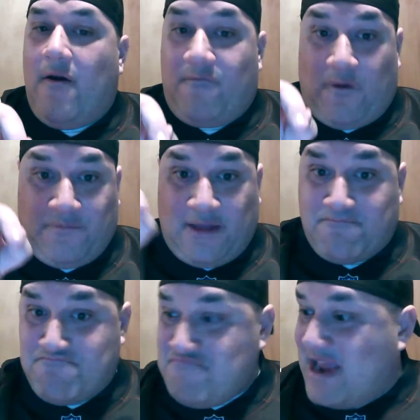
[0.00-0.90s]
from the
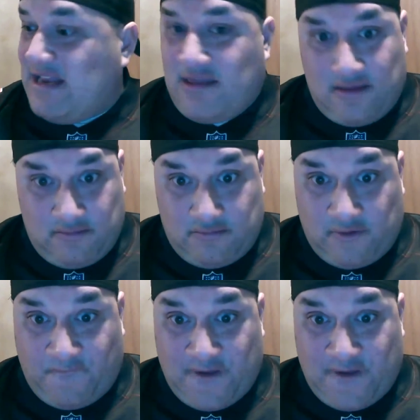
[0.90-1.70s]
minute the